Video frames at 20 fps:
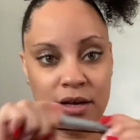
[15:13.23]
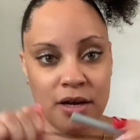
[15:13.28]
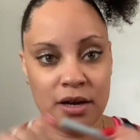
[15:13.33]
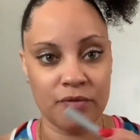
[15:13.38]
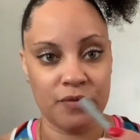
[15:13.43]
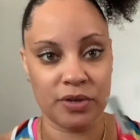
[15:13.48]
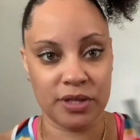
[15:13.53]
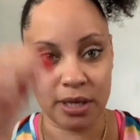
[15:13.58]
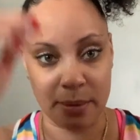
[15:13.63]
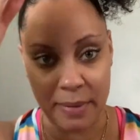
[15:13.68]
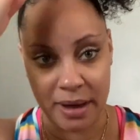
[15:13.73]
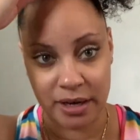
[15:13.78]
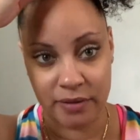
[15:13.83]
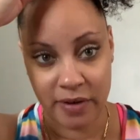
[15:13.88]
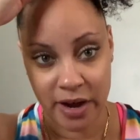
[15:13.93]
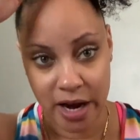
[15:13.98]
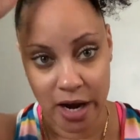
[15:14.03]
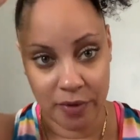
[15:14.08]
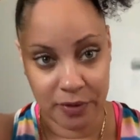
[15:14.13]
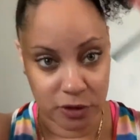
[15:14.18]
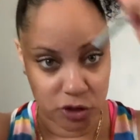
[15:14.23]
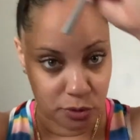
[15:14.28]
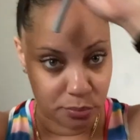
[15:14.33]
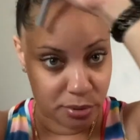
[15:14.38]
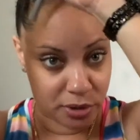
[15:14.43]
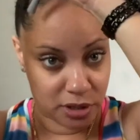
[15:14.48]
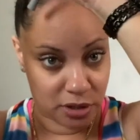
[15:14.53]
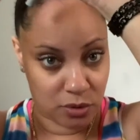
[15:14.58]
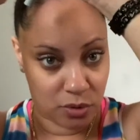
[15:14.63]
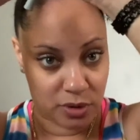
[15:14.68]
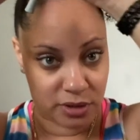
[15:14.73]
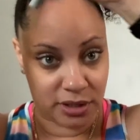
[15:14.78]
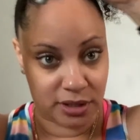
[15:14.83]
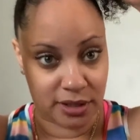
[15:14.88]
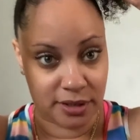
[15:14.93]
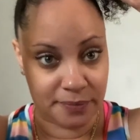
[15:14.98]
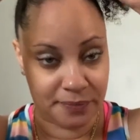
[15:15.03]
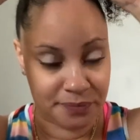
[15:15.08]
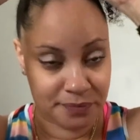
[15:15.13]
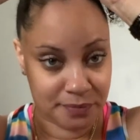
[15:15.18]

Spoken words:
for the amount of hair that you're putting on there.